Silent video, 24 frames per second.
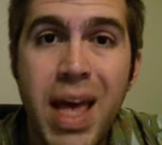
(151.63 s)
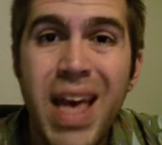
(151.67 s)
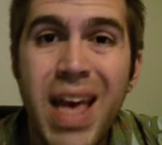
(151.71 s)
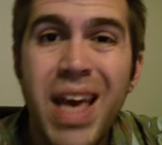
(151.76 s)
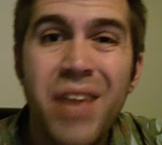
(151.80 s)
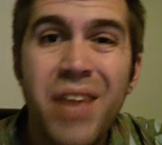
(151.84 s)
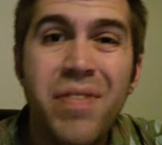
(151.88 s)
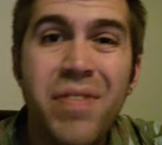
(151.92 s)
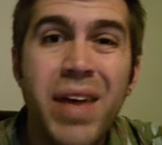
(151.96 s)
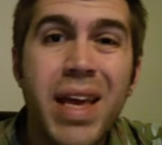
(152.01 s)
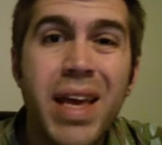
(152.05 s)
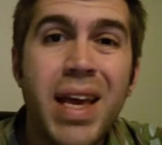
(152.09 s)

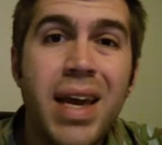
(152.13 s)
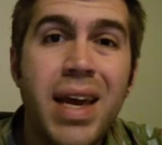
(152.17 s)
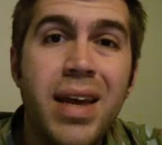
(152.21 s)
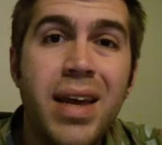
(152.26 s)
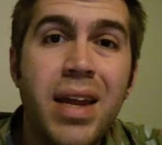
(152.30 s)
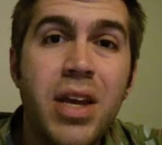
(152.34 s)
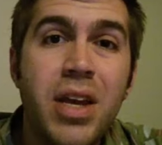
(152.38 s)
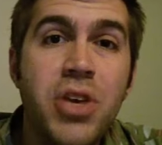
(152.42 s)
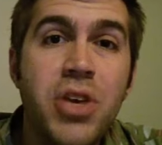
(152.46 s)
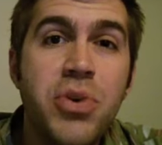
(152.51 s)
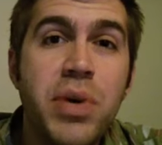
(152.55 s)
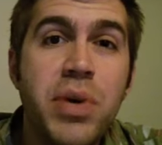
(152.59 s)
If I get
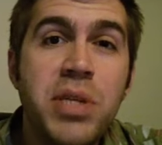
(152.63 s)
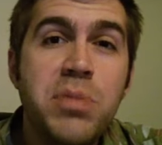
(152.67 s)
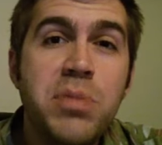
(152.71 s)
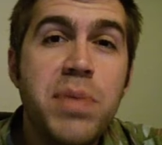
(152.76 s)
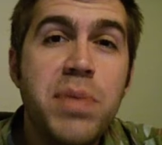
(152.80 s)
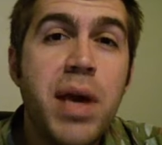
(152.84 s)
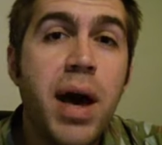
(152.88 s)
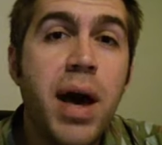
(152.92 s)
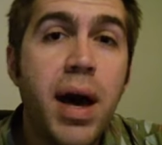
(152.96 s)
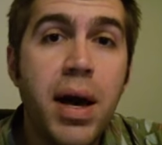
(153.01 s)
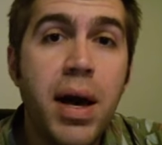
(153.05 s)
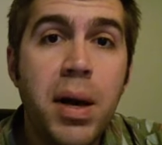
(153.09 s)
a
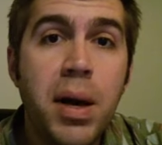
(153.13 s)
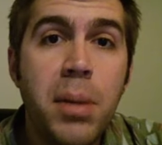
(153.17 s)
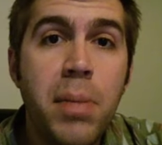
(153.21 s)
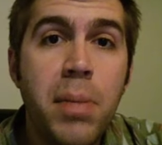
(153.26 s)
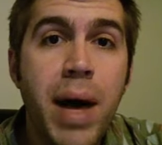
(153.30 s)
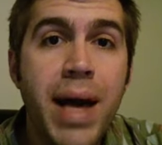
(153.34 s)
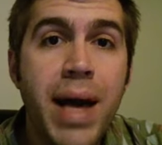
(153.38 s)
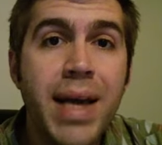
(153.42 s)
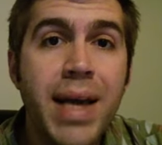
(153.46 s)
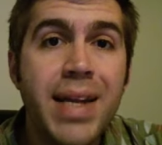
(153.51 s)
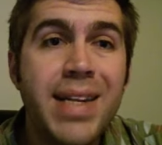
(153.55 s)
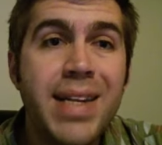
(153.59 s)
USB hub,
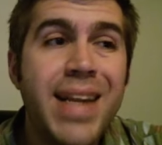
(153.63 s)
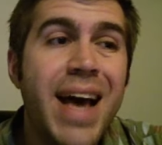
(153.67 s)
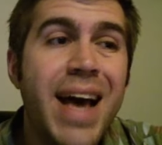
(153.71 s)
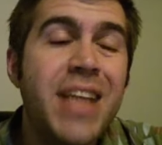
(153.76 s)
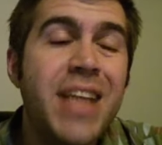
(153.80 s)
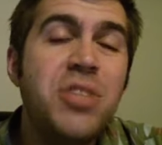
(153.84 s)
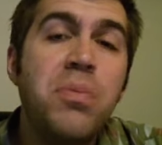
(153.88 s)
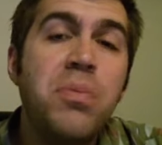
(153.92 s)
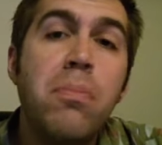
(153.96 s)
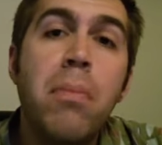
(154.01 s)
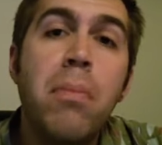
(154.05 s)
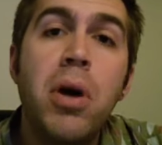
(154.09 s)
I can
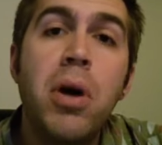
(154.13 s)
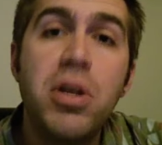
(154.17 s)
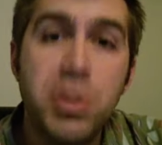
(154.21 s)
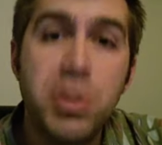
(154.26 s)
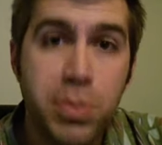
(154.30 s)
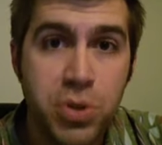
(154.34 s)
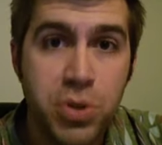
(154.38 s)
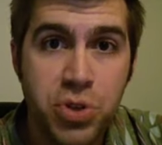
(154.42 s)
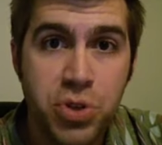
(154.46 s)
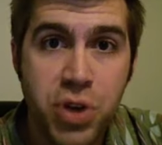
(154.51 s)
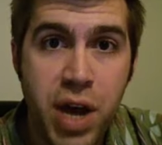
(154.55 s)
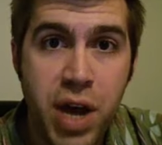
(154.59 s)
attach
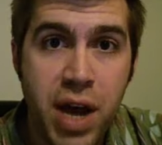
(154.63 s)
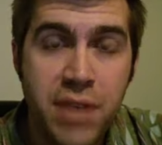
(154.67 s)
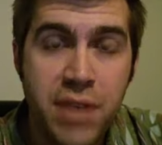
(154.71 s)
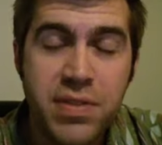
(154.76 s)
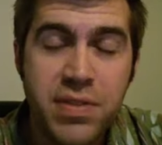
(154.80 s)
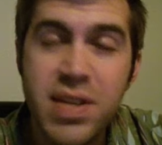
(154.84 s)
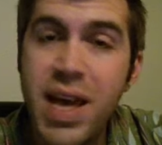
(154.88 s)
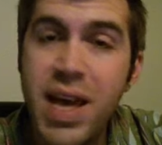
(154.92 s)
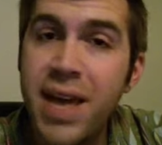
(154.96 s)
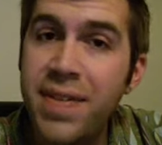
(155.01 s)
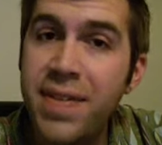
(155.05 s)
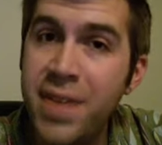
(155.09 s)
multiple
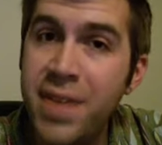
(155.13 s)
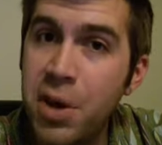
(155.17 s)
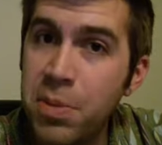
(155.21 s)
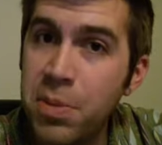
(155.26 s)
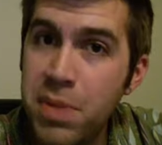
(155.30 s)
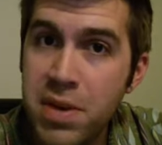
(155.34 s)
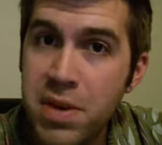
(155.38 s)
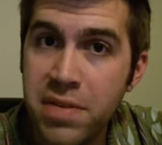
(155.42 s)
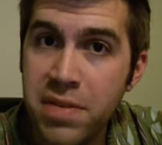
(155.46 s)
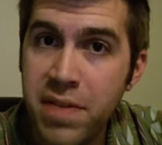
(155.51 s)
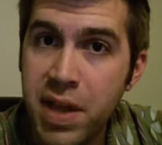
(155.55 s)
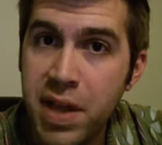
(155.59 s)
drives and they'll
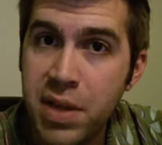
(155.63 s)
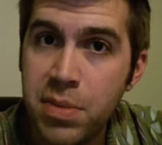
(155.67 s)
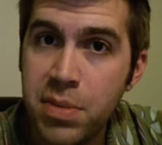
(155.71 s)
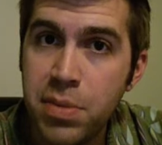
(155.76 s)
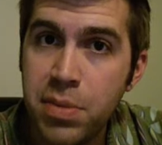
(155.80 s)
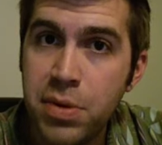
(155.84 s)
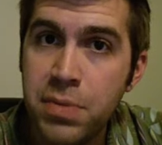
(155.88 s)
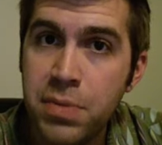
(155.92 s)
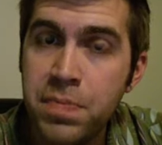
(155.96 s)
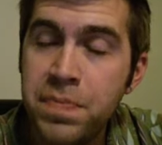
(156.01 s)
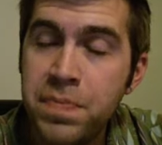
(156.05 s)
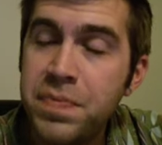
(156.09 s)
be
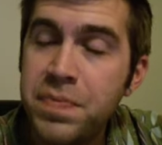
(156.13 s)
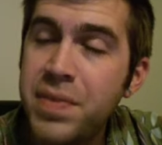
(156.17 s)
available.